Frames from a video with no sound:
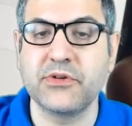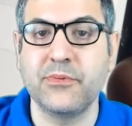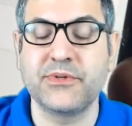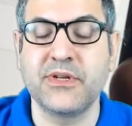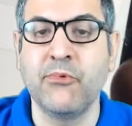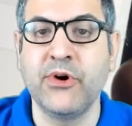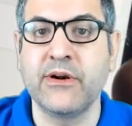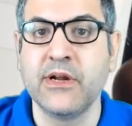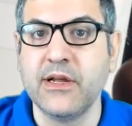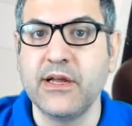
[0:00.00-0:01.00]
So
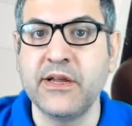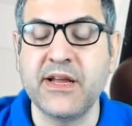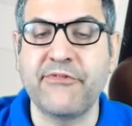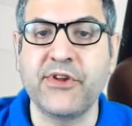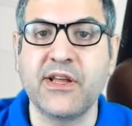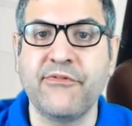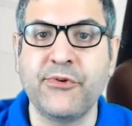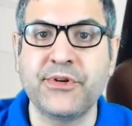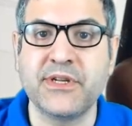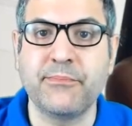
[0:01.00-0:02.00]
somewhere in Africa, for
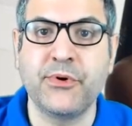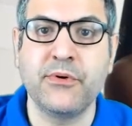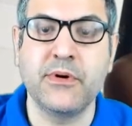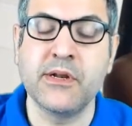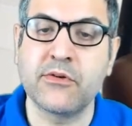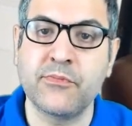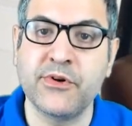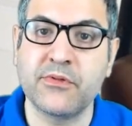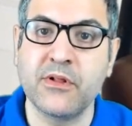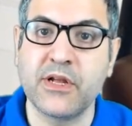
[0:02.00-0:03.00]
example, in
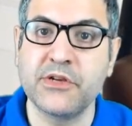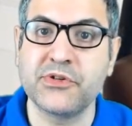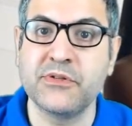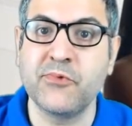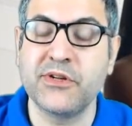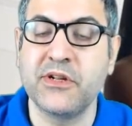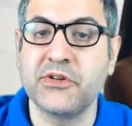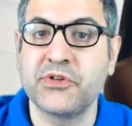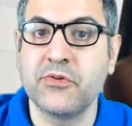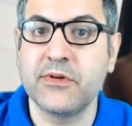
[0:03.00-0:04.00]
remote location where there
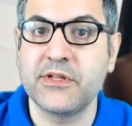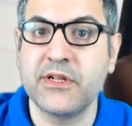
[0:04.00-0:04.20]
is no internet